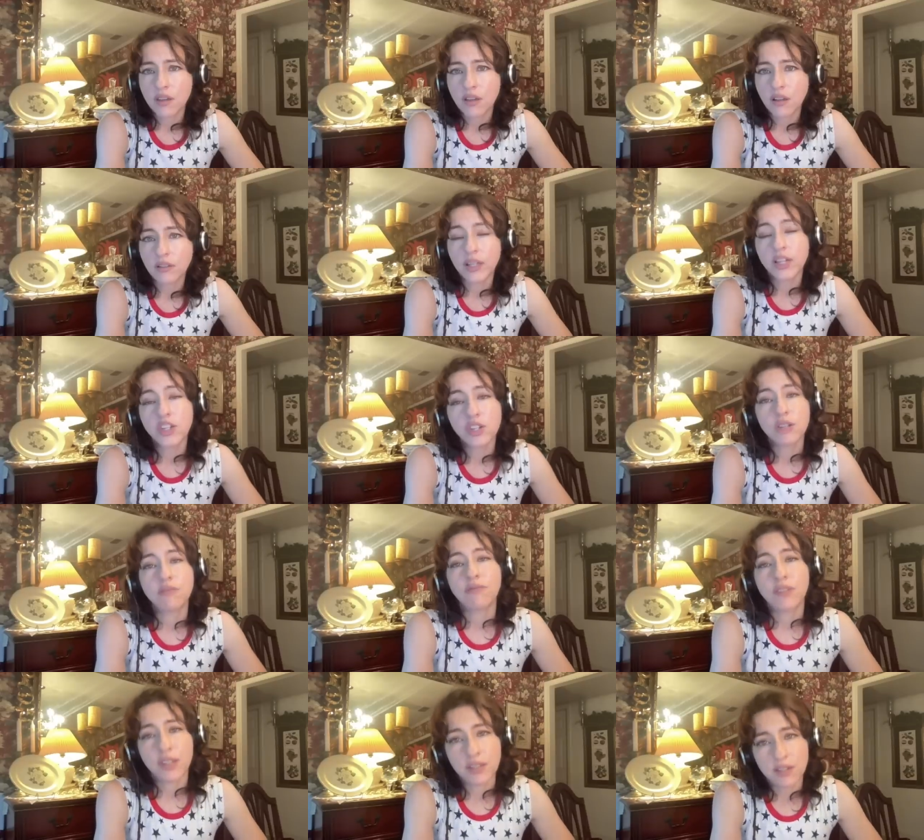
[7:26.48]
alleged
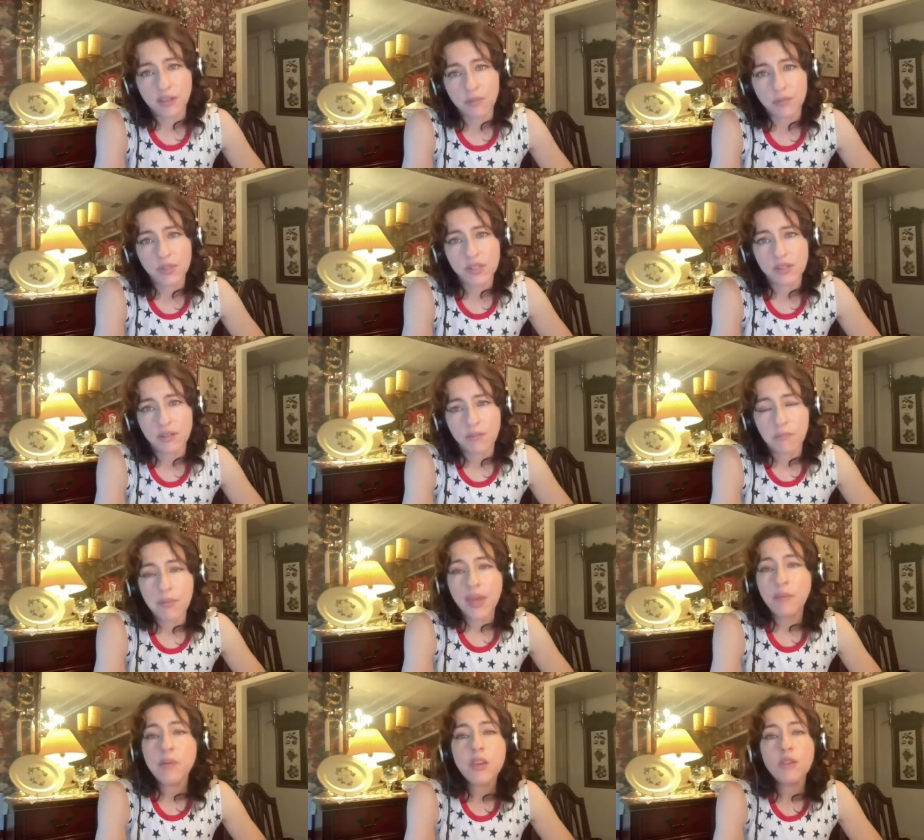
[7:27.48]
victims.
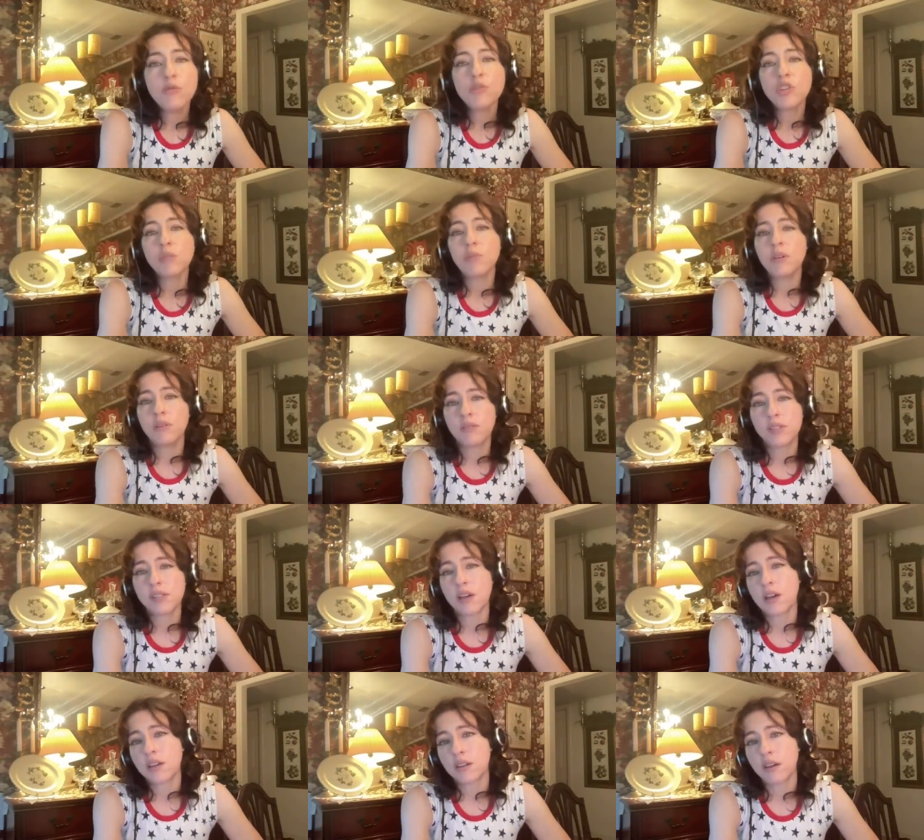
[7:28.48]
Maybe you should be on the
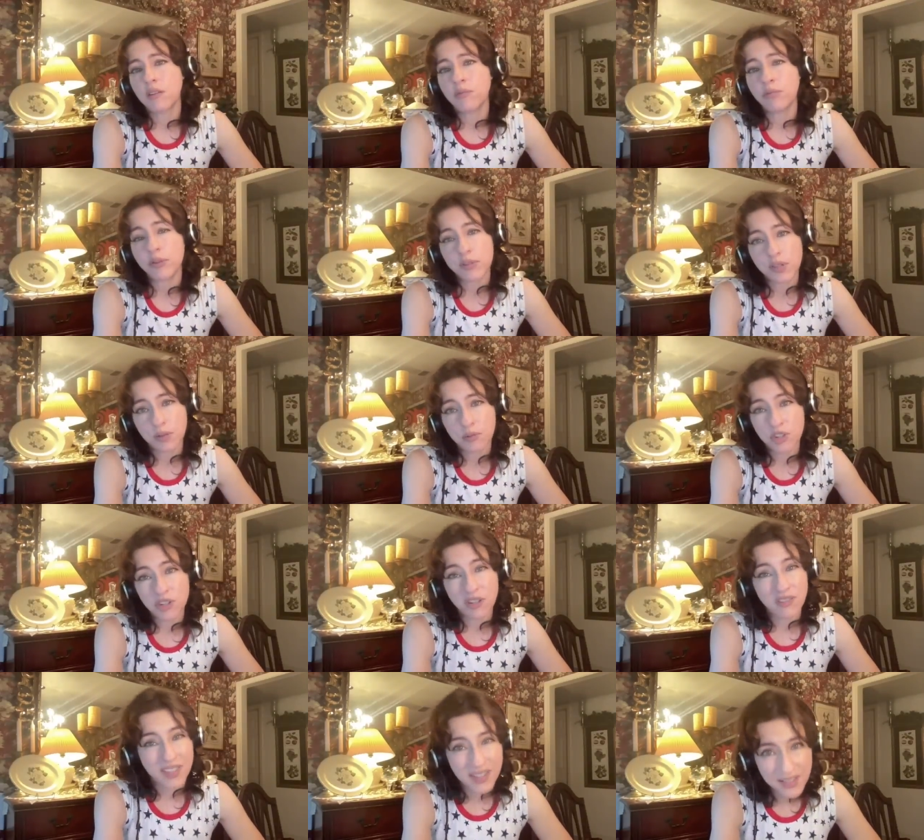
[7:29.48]
side of
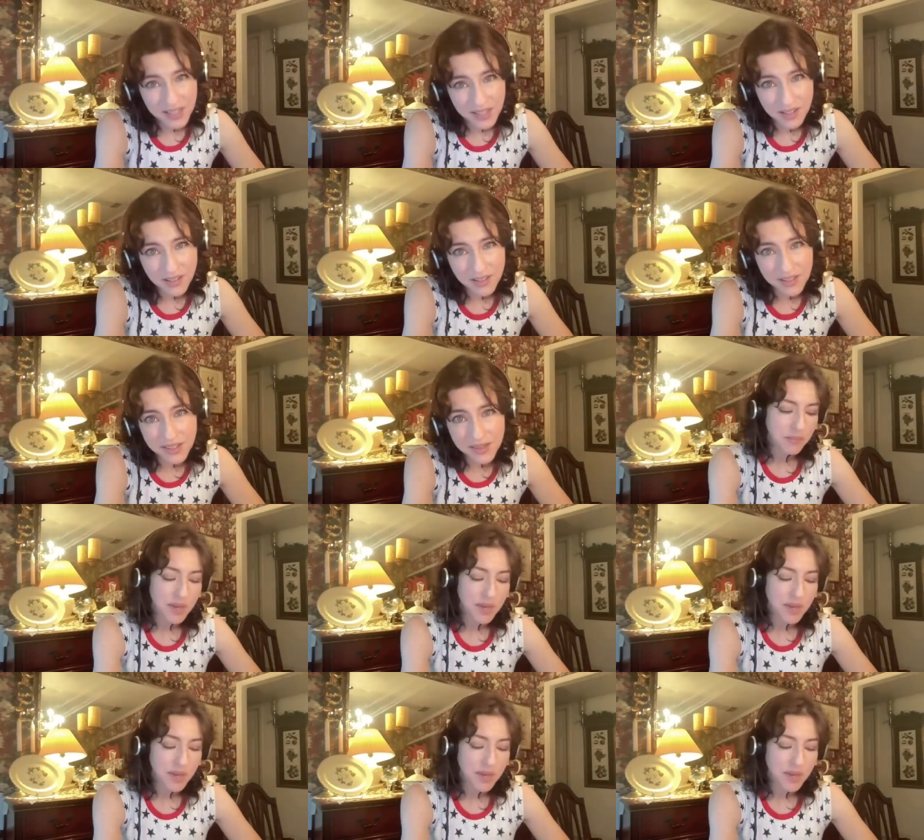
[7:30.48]
presumption of innocence.